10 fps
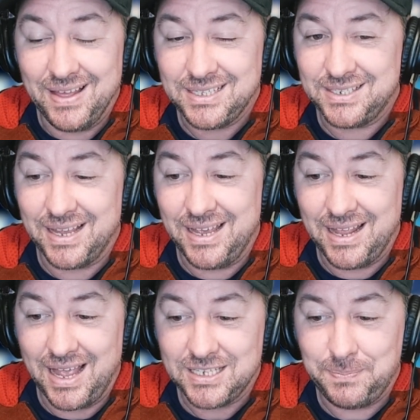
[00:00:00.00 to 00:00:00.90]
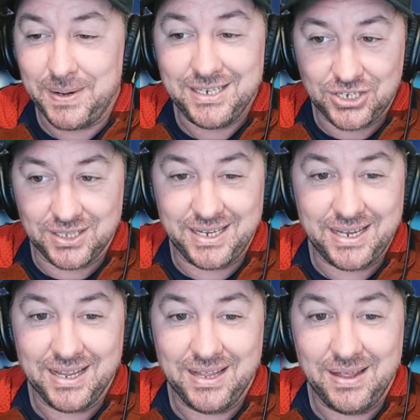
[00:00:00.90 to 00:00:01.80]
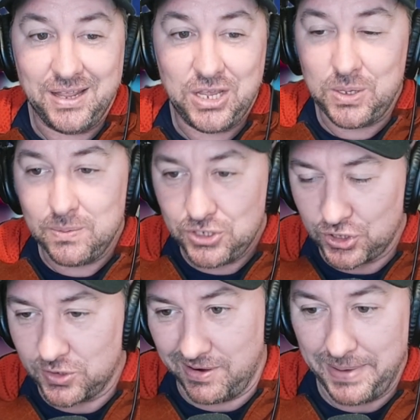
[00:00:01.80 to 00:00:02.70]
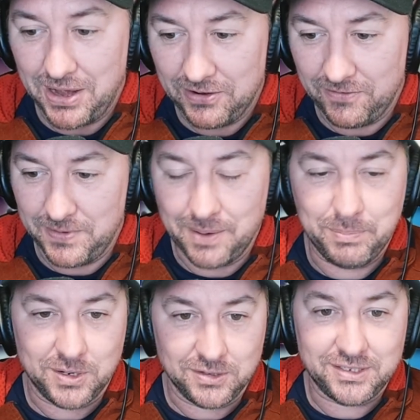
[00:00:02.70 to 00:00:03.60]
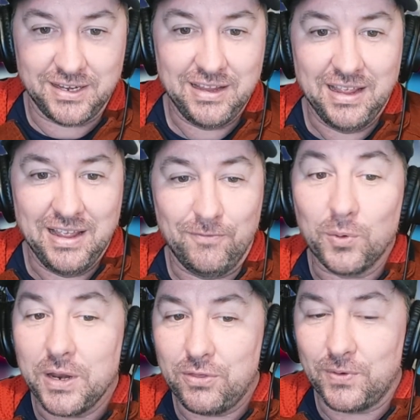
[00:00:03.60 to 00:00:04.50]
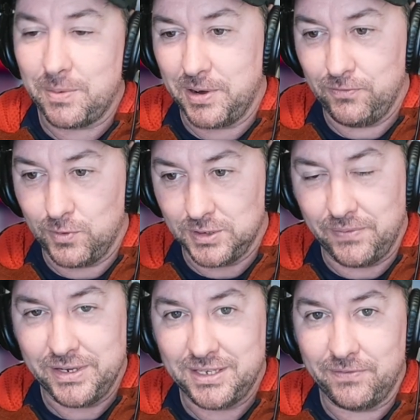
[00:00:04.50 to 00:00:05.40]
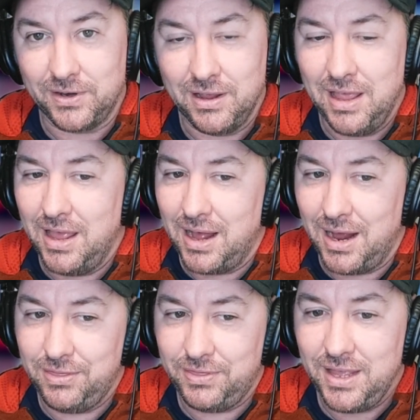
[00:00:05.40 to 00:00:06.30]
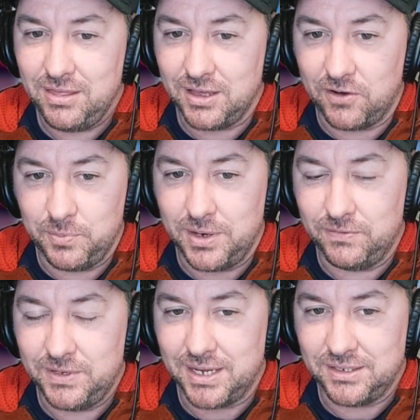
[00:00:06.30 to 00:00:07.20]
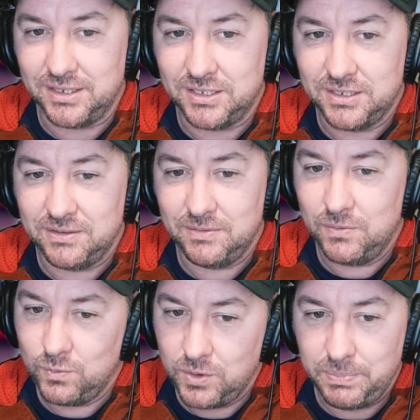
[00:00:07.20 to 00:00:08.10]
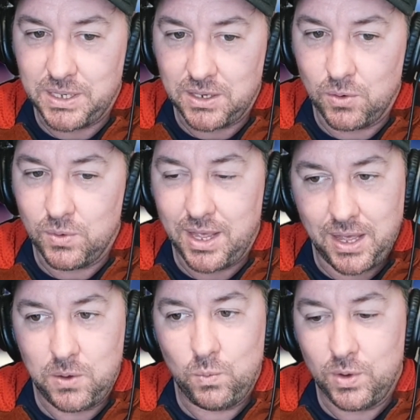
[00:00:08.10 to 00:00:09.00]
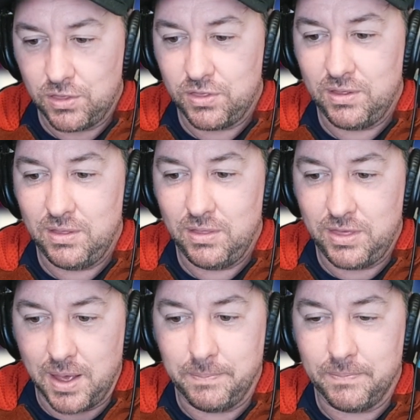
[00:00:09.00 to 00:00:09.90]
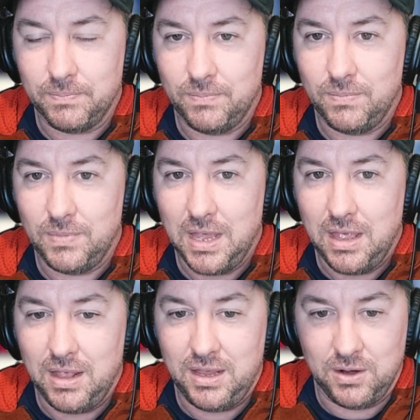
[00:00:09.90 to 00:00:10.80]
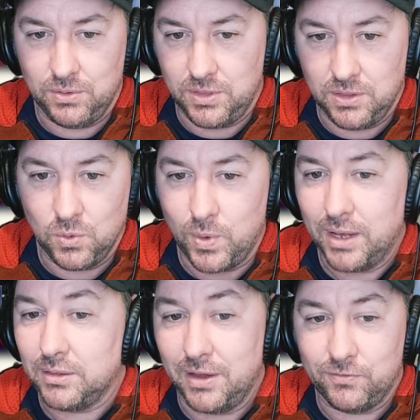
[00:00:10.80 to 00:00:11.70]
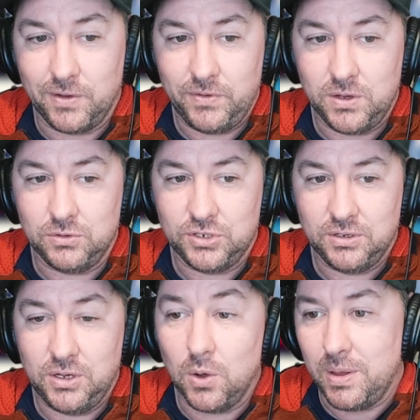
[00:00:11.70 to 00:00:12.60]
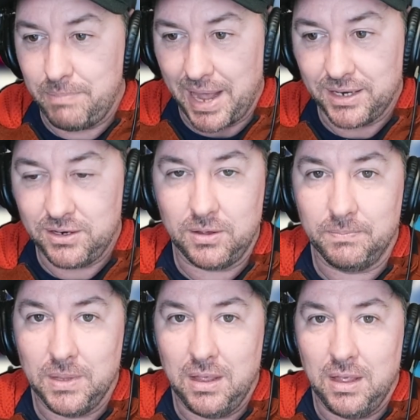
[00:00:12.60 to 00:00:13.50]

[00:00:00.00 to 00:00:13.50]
that's an exponentially huger amount of numbers 43 compared to 477 i think the government of texas would be okay with them you know the wildlife refuge going back to them